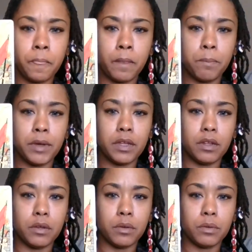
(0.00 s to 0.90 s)
But
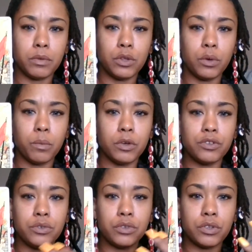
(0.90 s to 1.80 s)
you know,
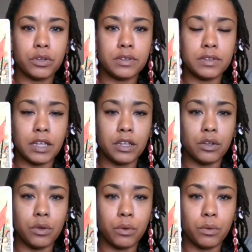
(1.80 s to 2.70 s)
once you start to saying
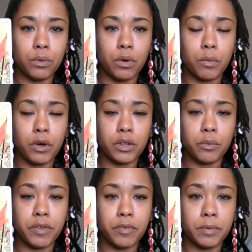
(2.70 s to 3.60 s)
no or walking
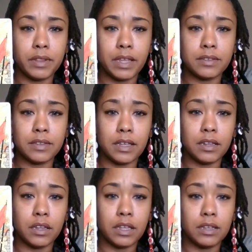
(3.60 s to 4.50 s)
away from the things that
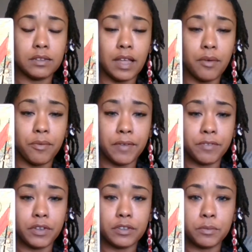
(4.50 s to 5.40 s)
is not right
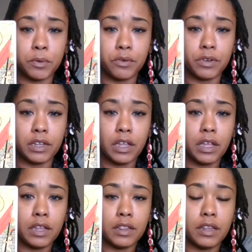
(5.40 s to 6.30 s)
for your spirit,
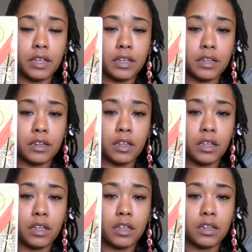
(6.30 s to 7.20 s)
then
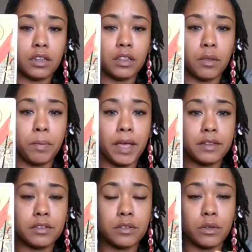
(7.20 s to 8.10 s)
the path
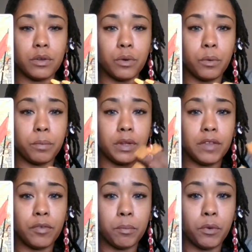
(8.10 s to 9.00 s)
is gonna open
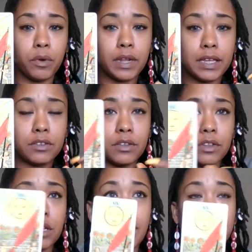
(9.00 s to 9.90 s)
even more. Like
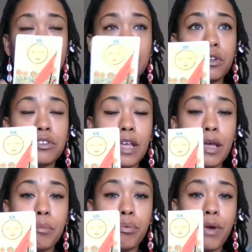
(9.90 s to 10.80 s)
the light is gonna
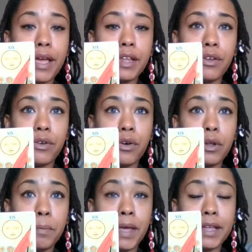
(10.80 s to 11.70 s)
shine brighter on
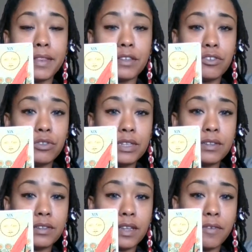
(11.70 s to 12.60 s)
the path that you need
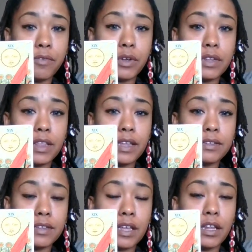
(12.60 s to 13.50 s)
to take for the things
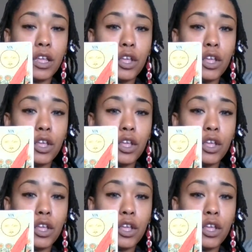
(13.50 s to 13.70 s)
that